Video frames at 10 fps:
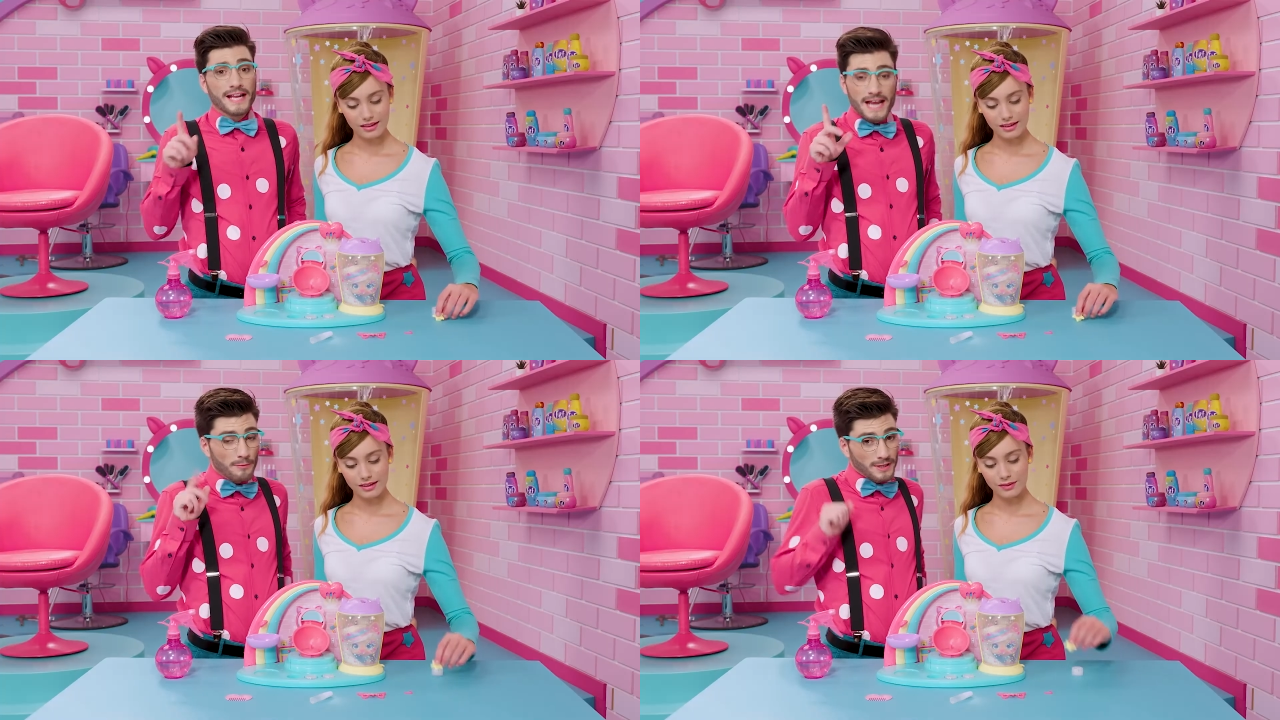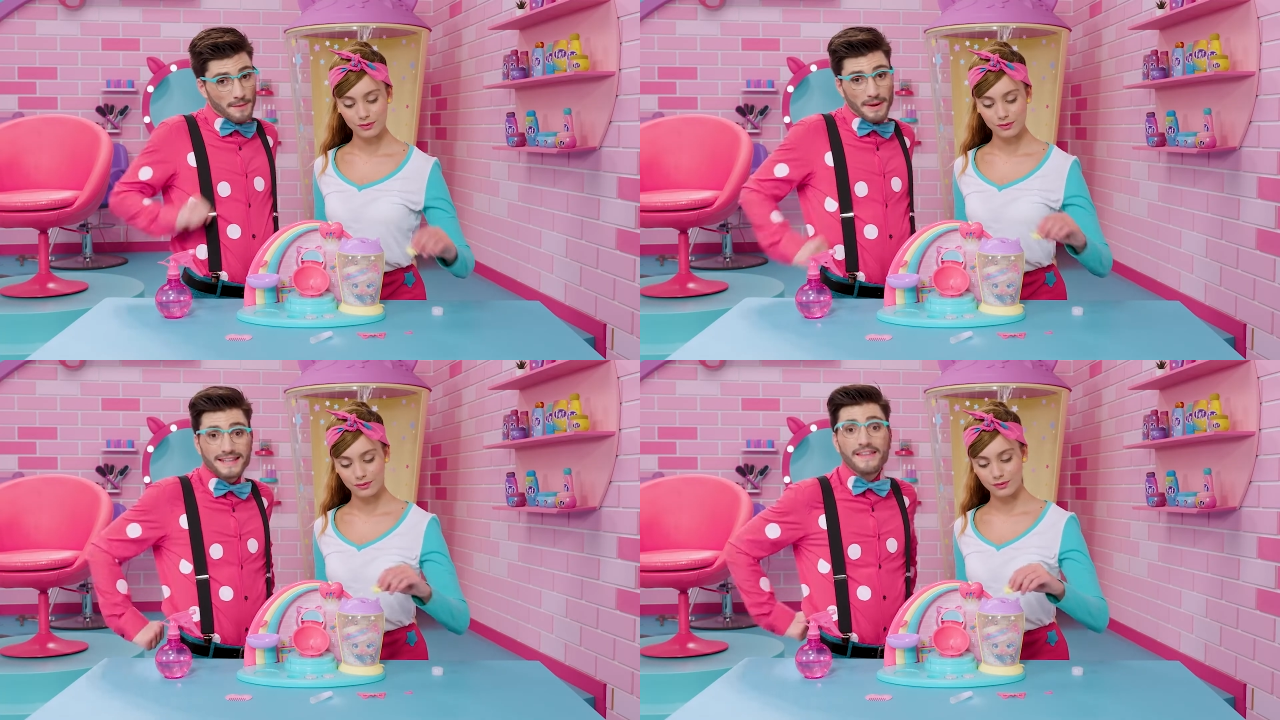Speaker 1: the top
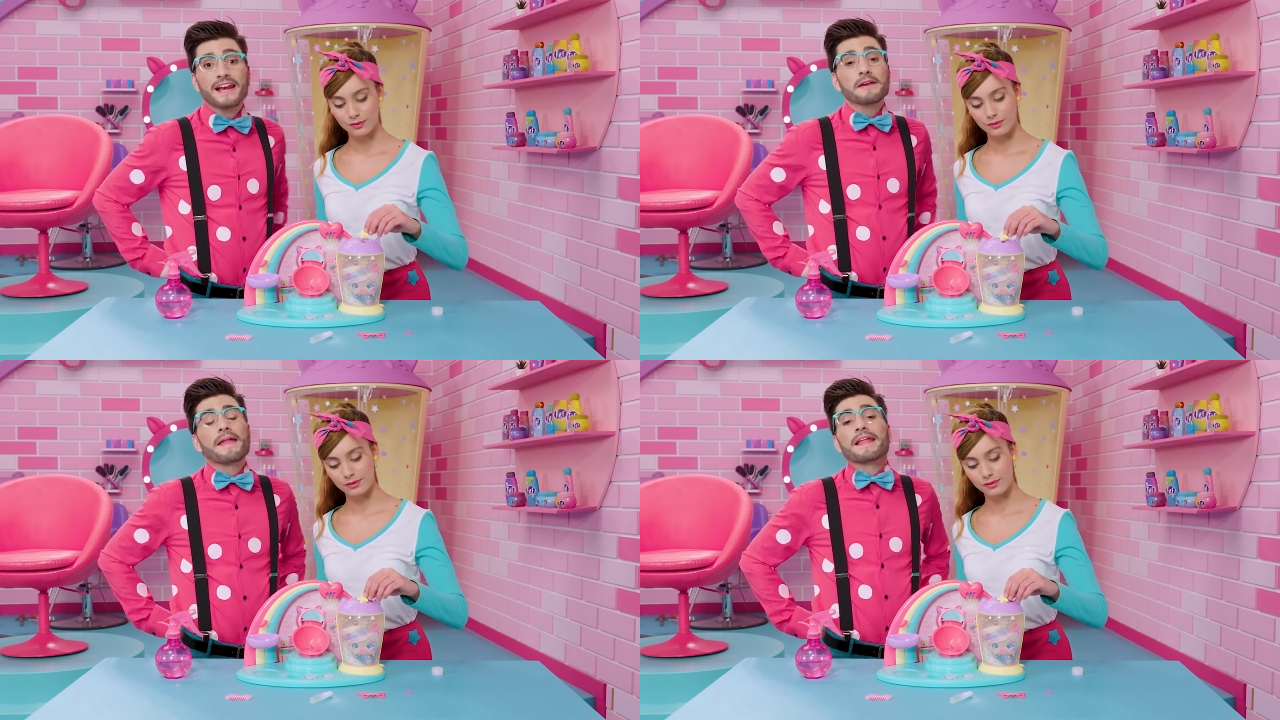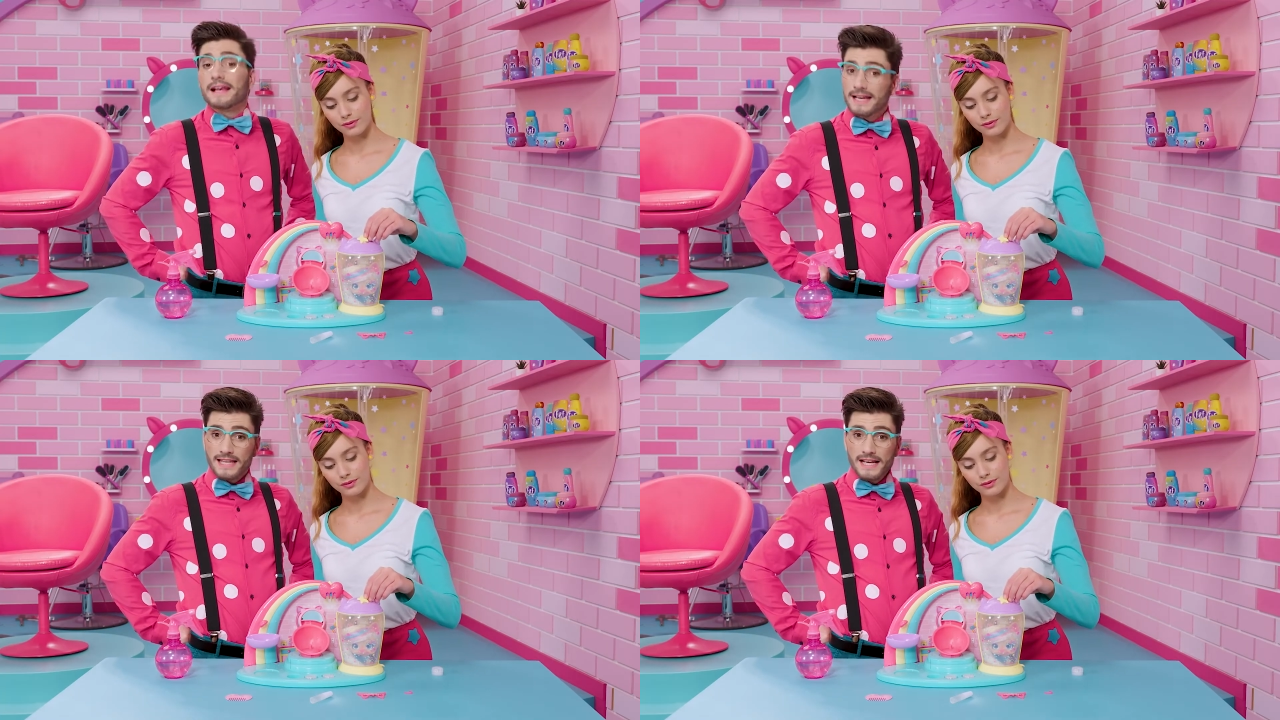part of the
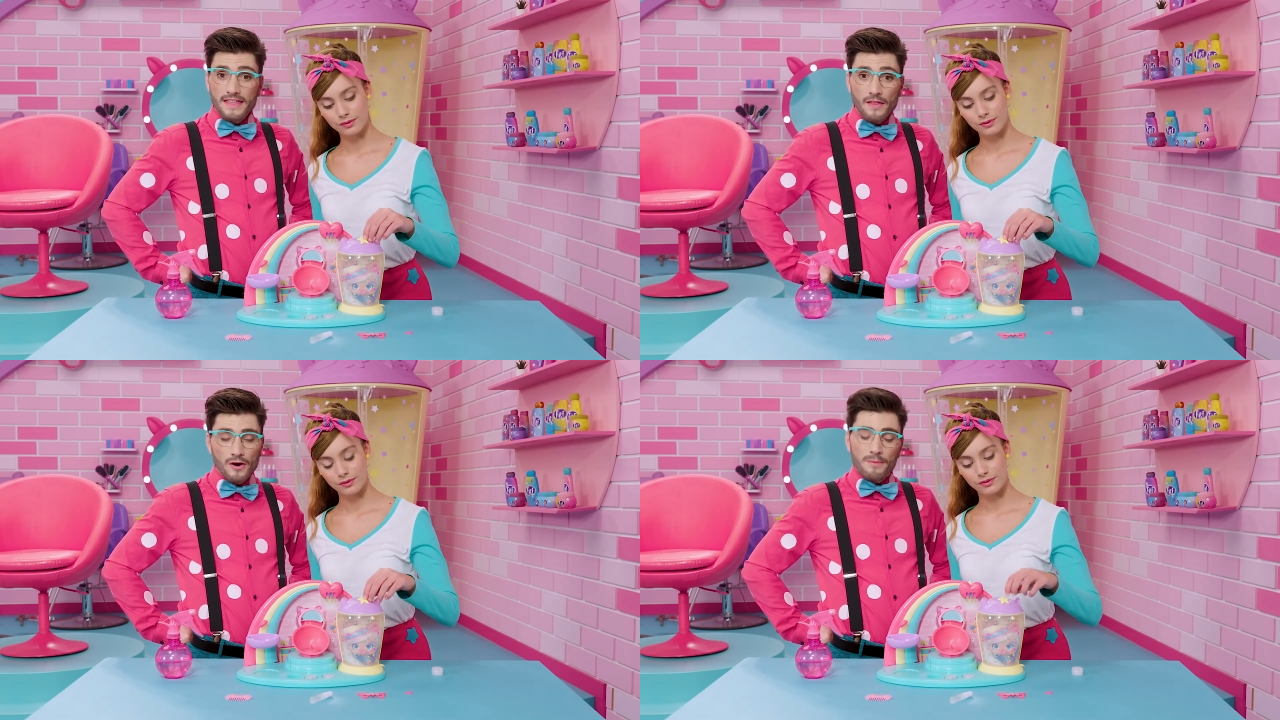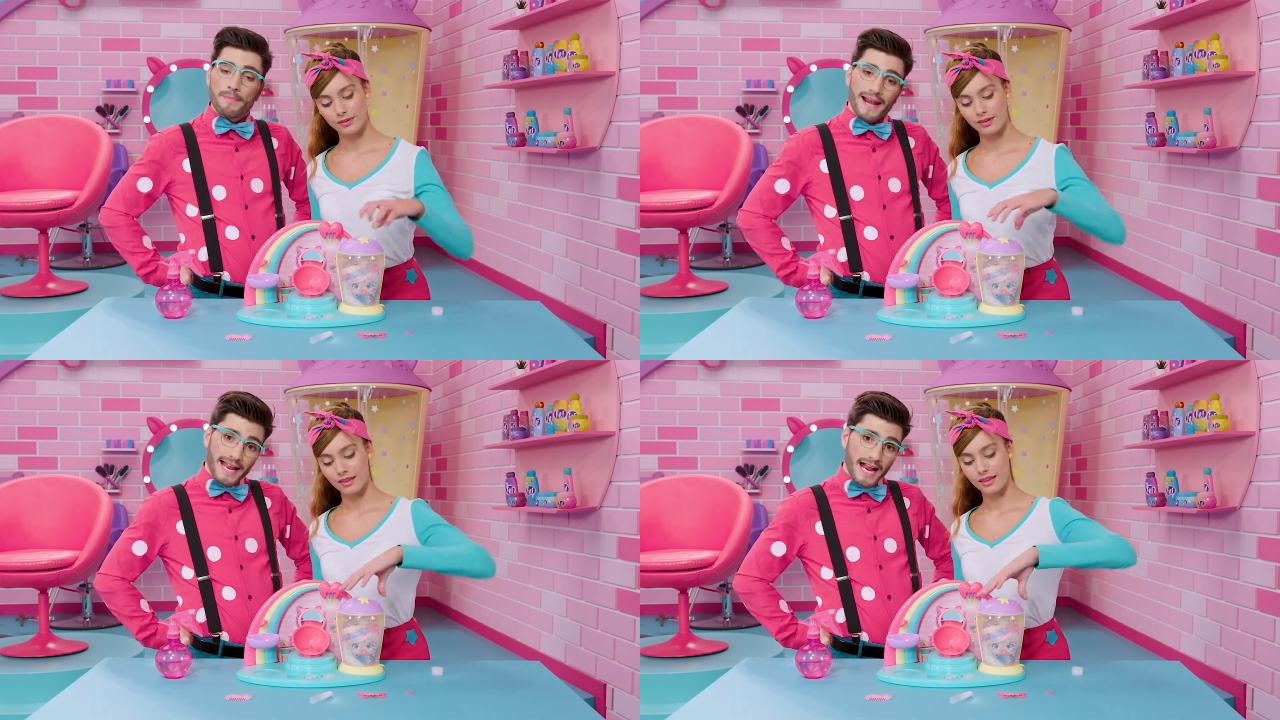glitterizer so all the
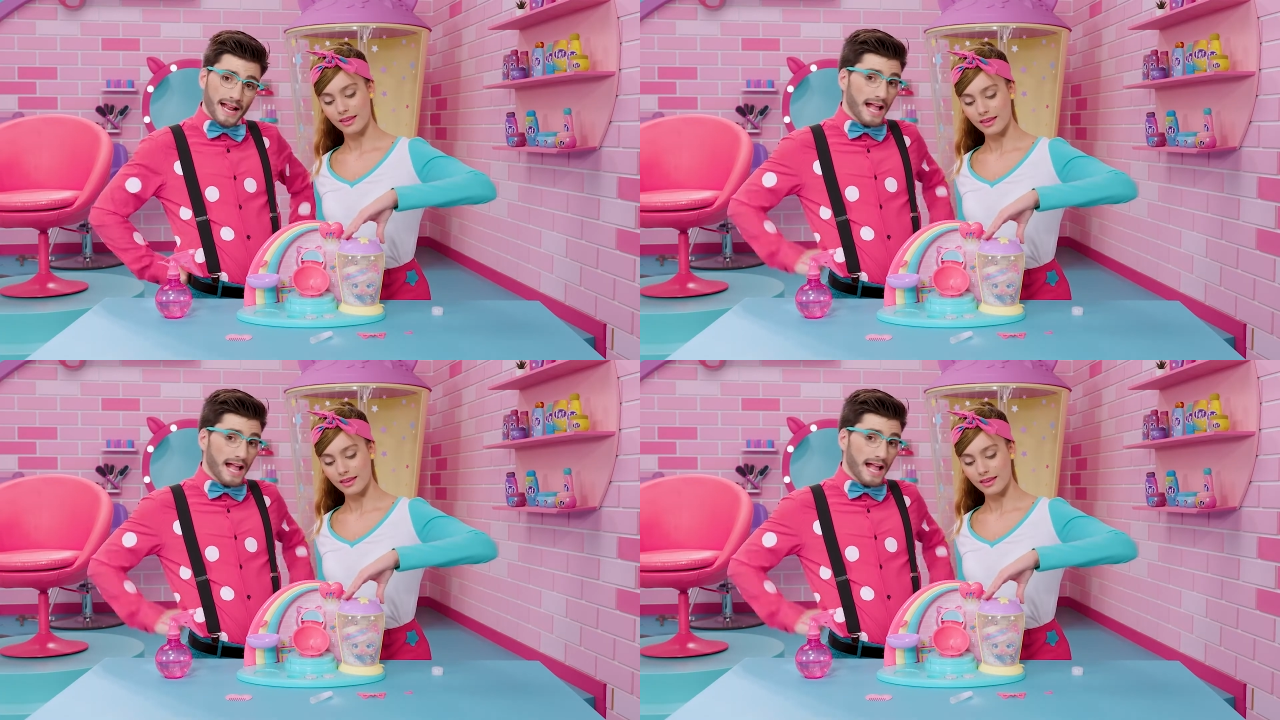glitter can